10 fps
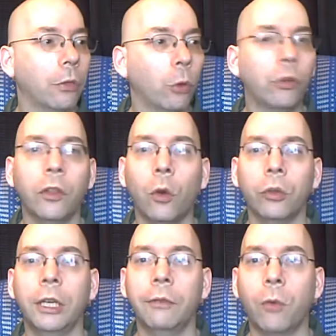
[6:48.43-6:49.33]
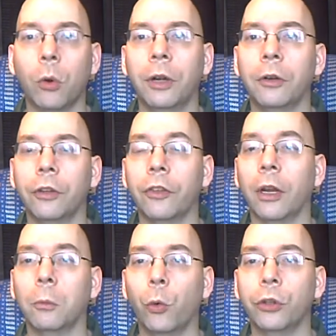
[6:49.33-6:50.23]
Those are the only 4 areas
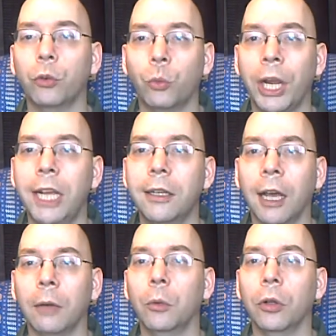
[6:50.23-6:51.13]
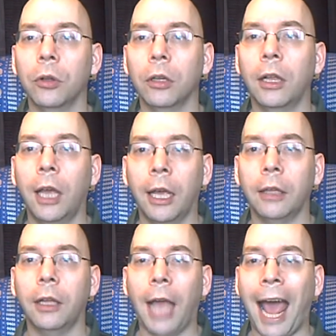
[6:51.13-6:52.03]
that I'm going to rate. I will
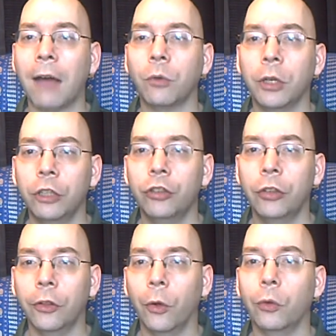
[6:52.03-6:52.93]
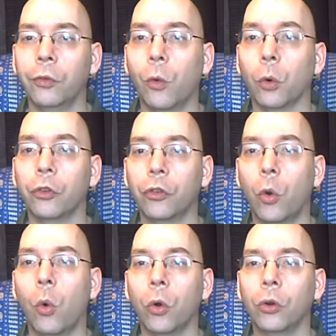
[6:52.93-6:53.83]
average those 4
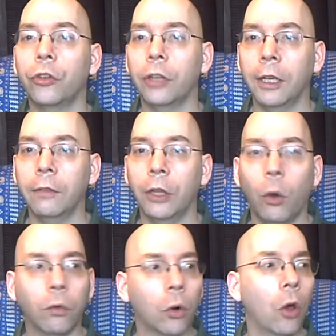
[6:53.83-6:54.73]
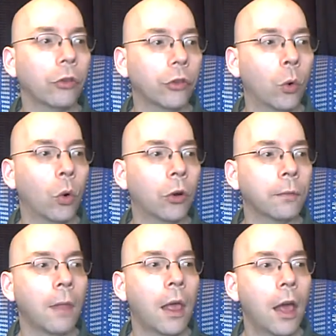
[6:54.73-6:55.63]
scores to give the overall score,
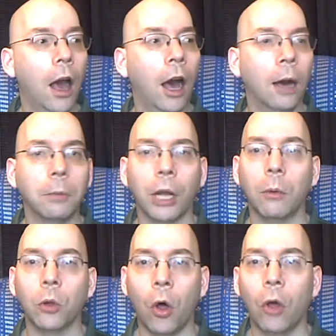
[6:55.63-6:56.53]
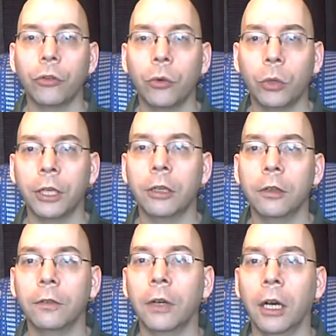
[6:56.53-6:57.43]
but I will also
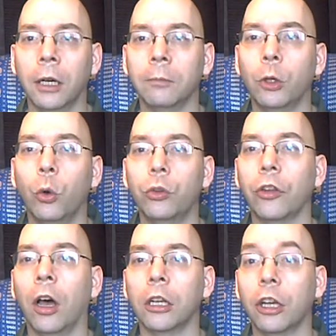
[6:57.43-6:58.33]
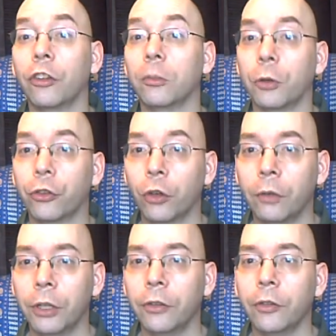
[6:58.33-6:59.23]
give notes on customer
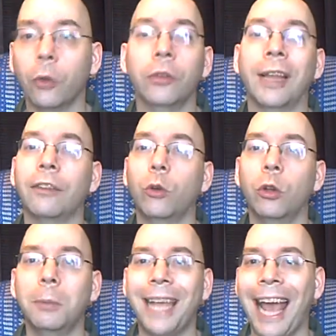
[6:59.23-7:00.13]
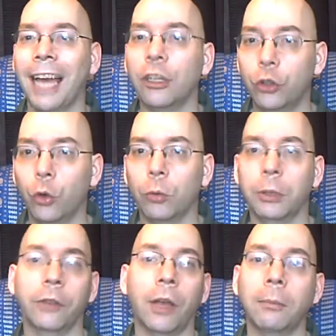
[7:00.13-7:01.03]
service. That's going to be anecdotal
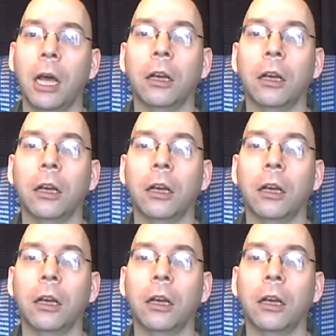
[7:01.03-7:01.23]
because I'm